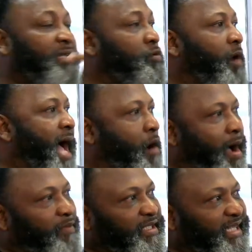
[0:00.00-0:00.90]
on how
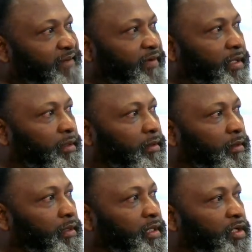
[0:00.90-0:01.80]
I was living,
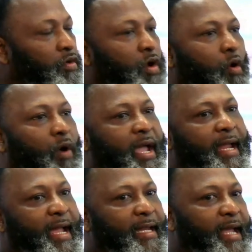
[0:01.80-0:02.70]
you know,
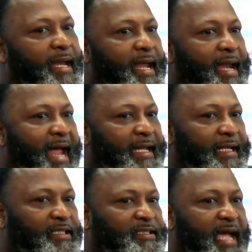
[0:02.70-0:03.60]
and I
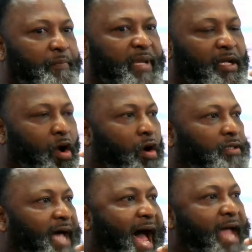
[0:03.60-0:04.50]
need to say,
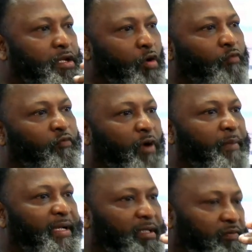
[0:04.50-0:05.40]
because I know
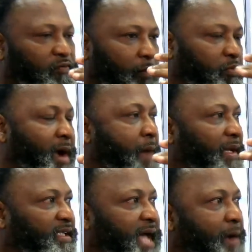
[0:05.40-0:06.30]
from prime
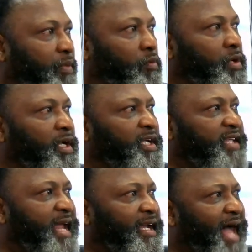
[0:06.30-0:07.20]
example
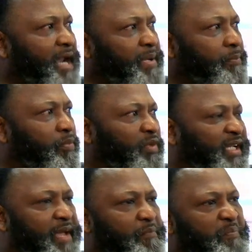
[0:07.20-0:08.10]
that a lot of people
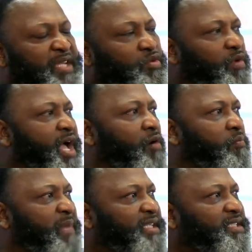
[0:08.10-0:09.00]
get mental
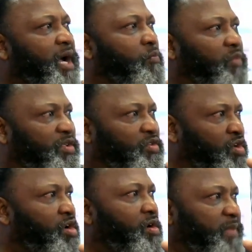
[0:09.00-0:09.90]
health mixed up with
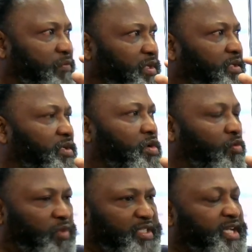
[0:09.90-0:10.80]

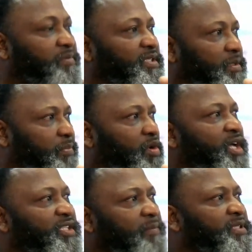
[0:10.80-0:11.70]
with substance abuse.
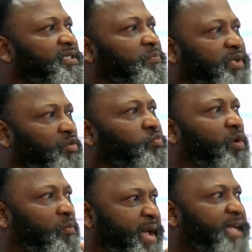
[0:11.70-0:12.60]
Substance abuse
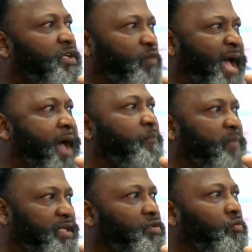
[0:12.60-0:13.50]
will make you have
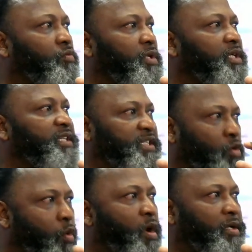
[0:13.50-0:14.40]
mental
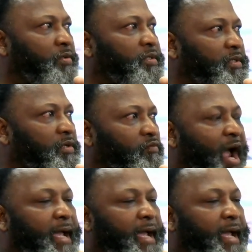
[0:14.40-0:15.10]
disorders, right?